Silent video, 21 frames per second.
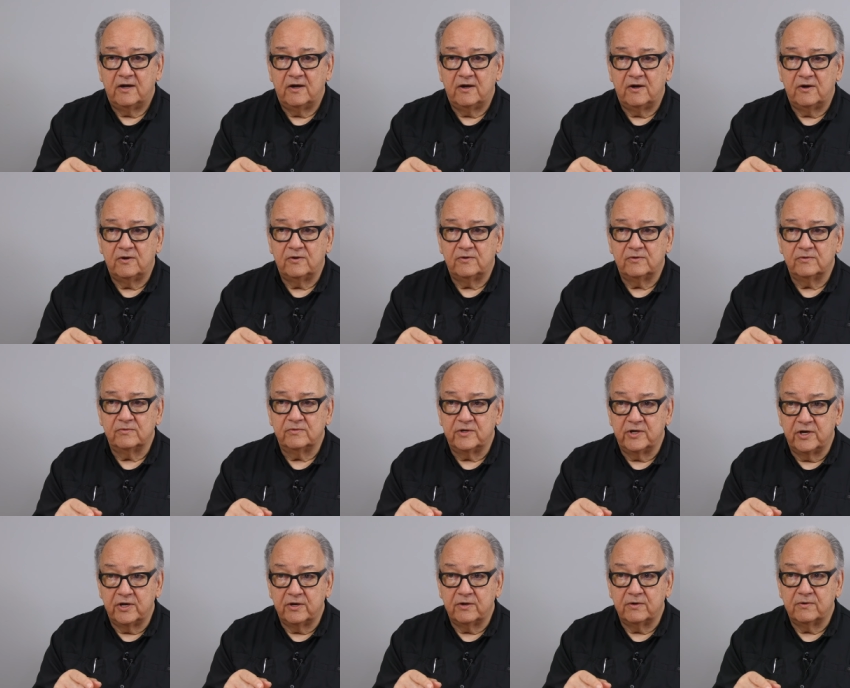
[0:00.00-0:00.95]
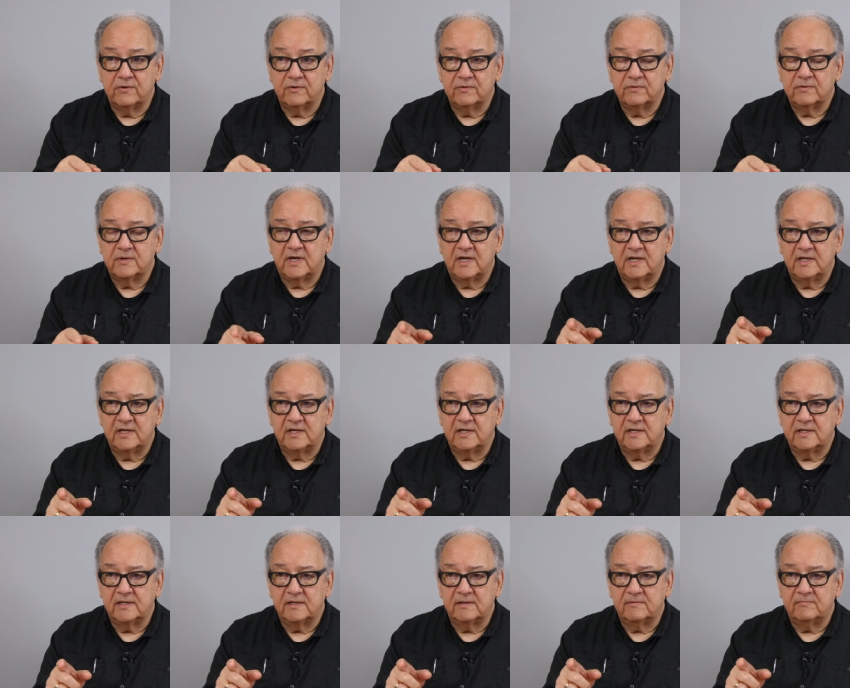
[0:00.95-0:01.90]
oh no,
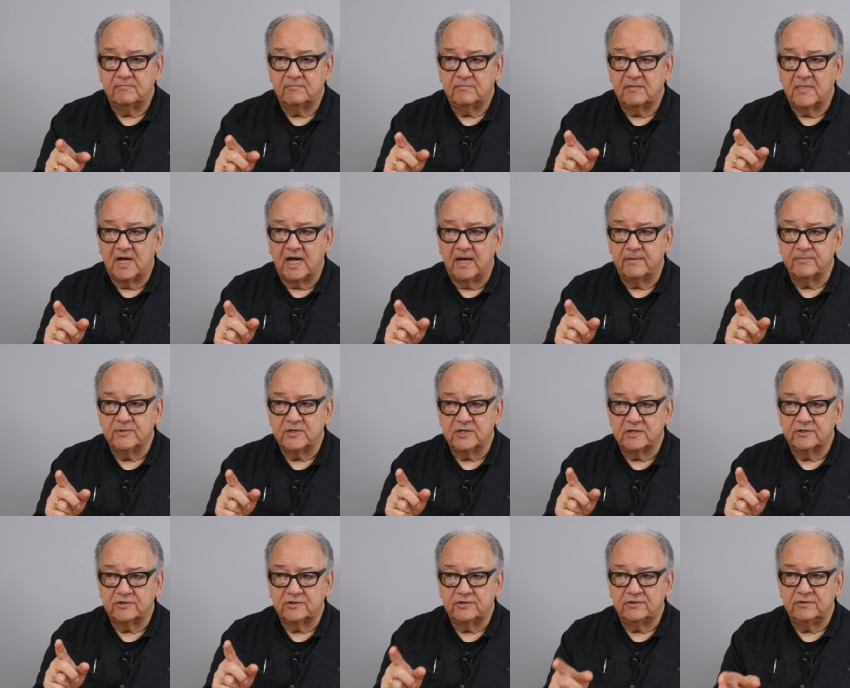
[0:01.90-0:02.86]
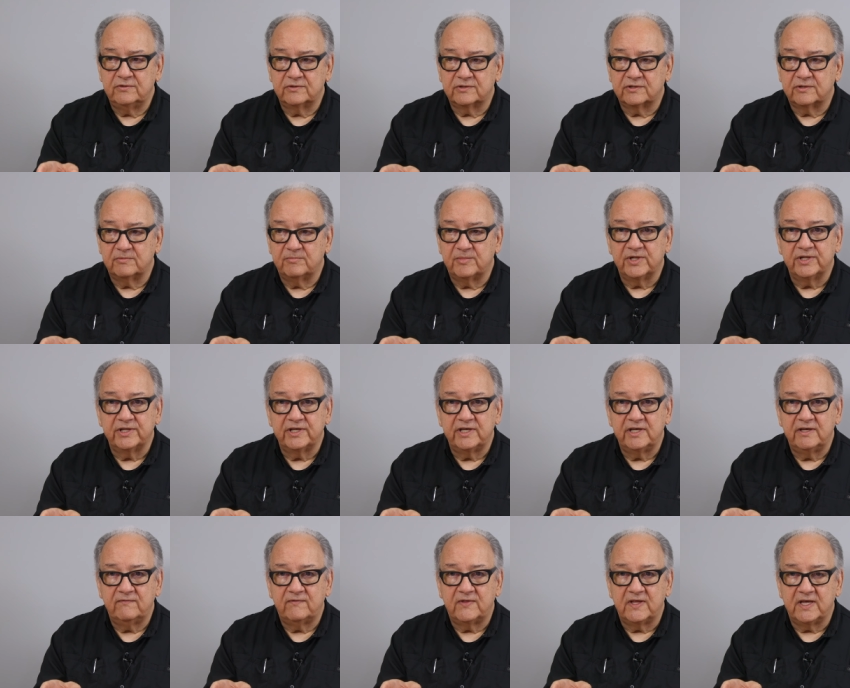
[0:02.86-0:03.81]
um, I'm going to choose to
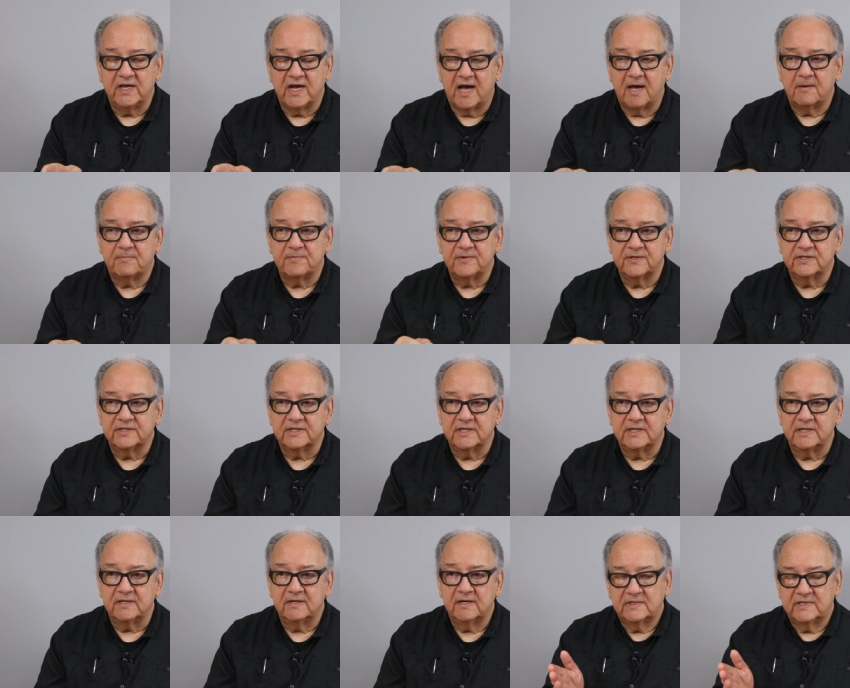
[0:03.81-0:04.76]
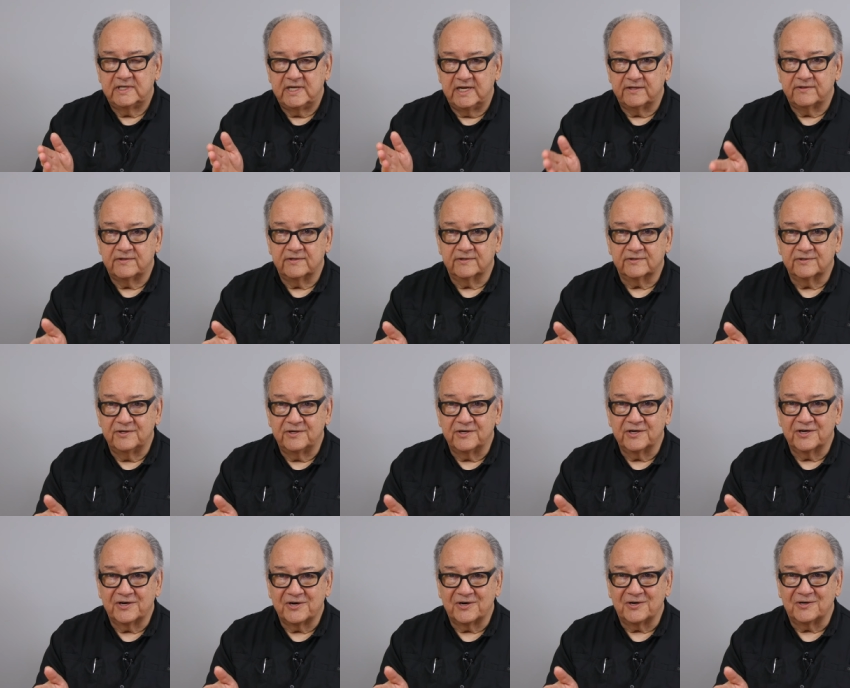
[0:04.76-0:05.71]
believe the opposite, death is going
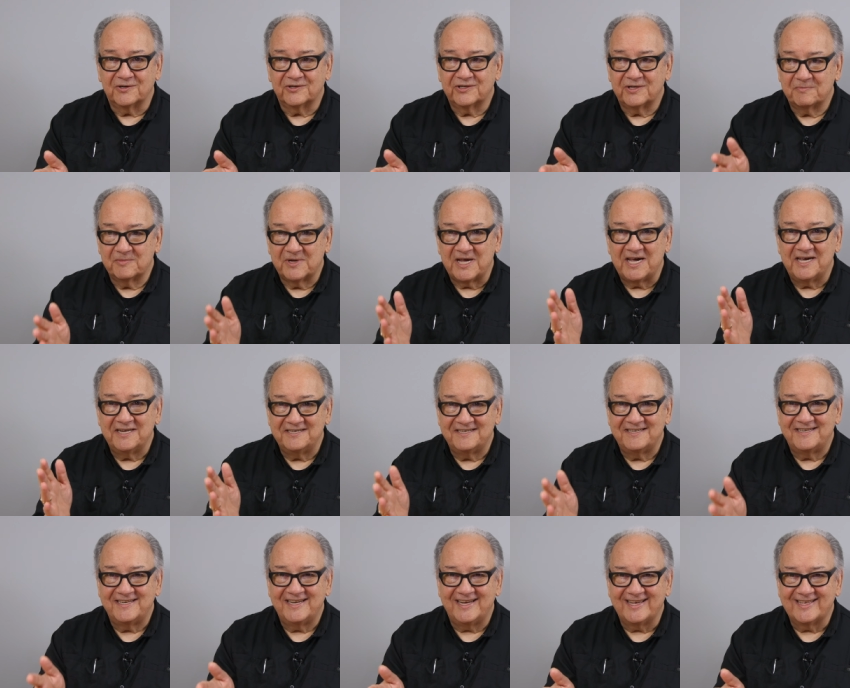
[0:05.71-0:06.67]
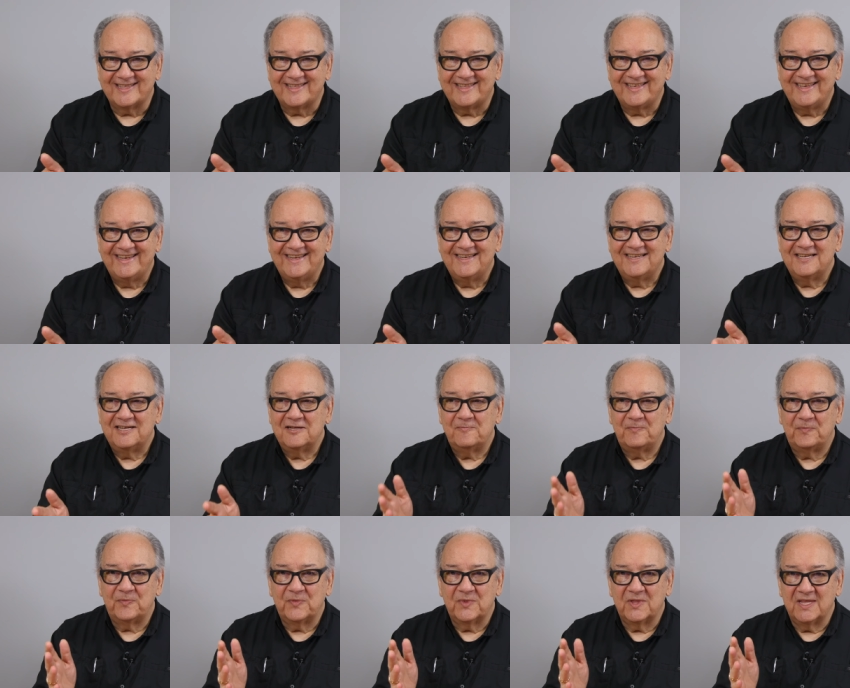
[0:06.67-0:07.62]
to occur, some kind of death.
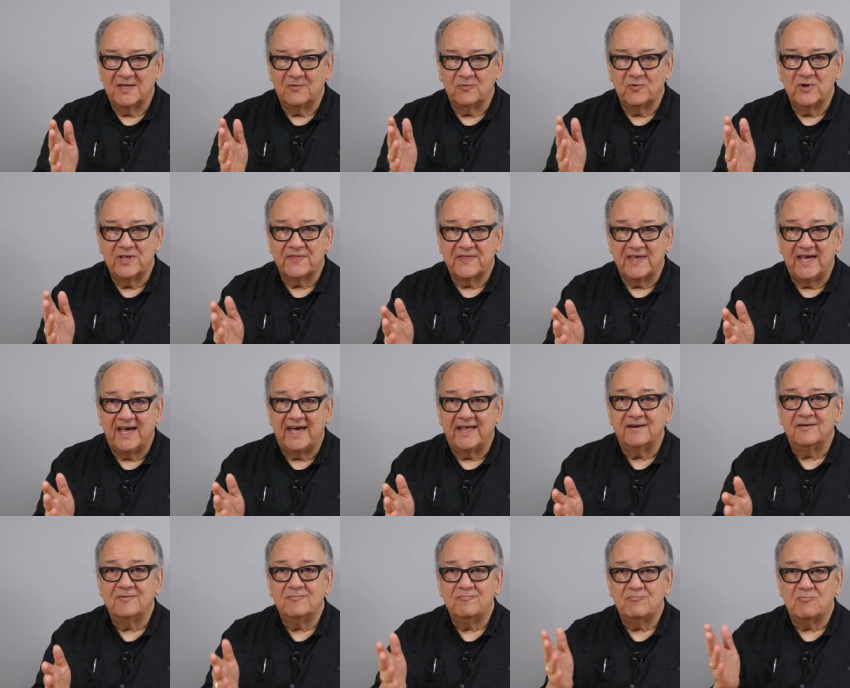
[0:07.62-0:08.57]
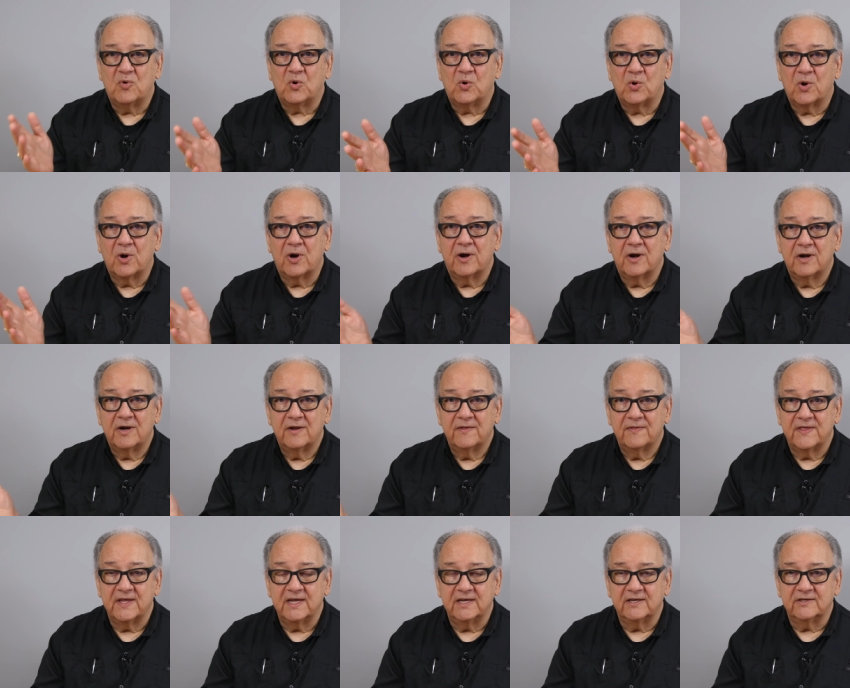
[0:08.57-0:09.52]
With that, more
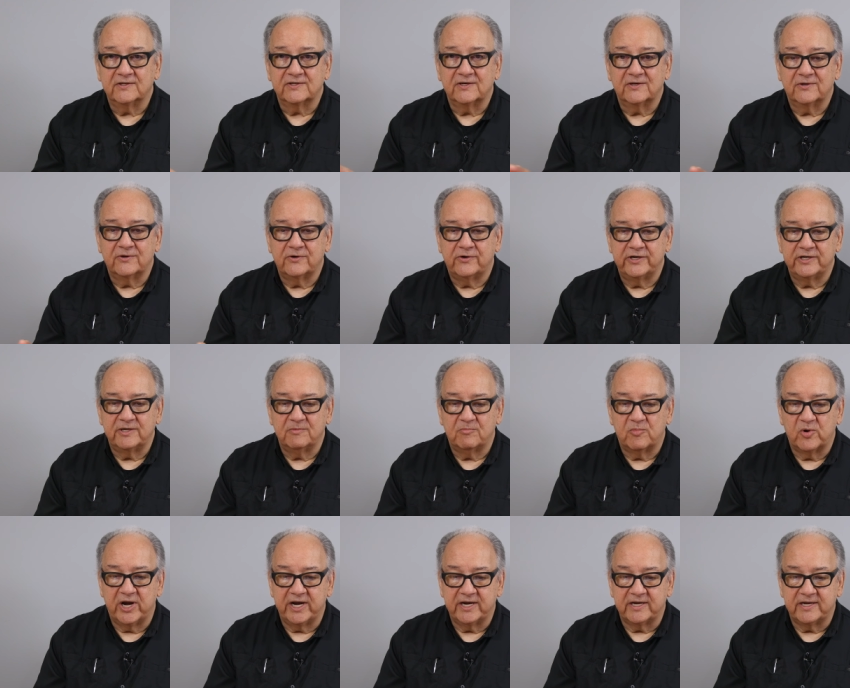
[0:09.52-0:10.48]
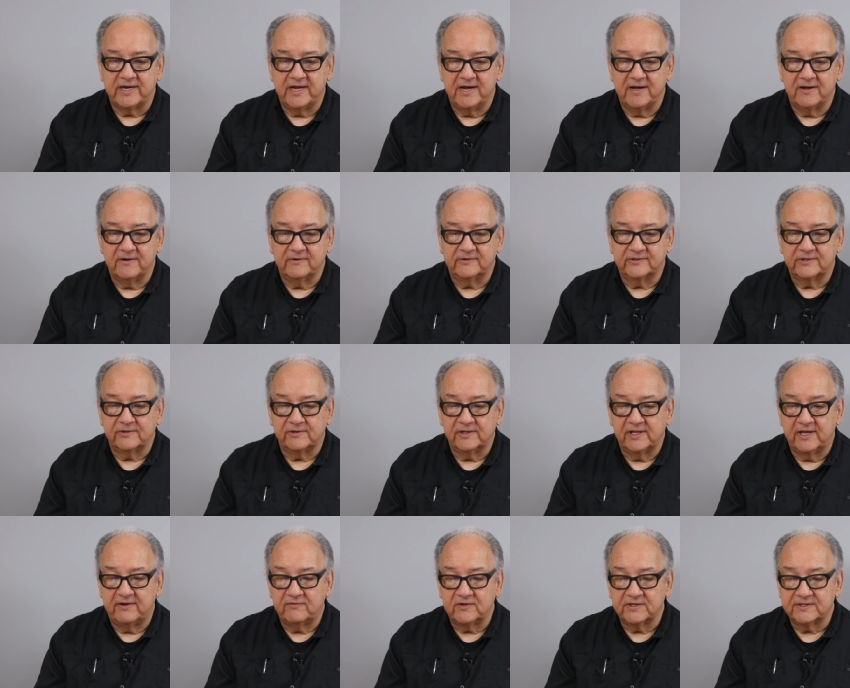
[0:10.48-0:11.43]
things are going to break down. So,
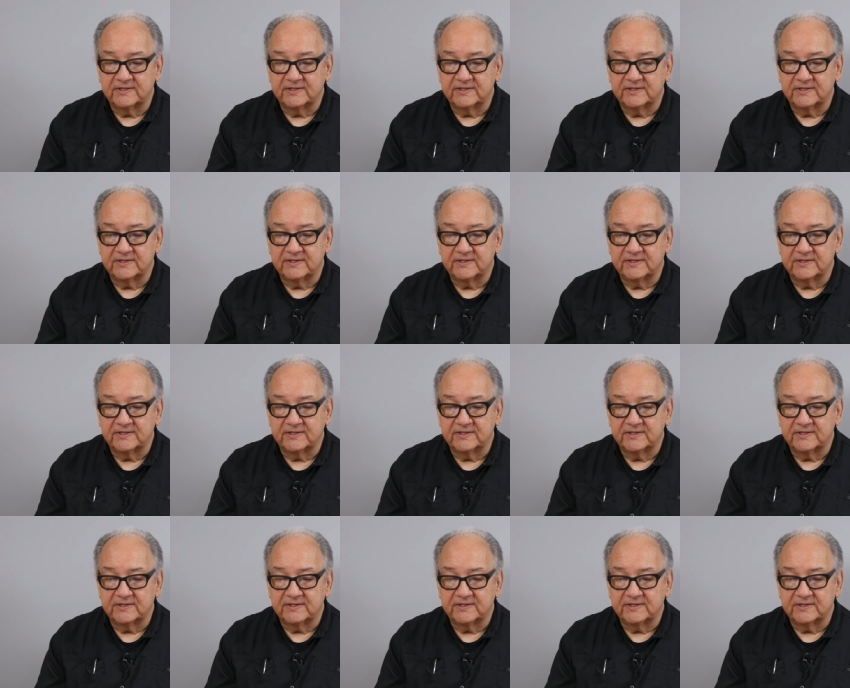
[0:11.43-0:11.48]
level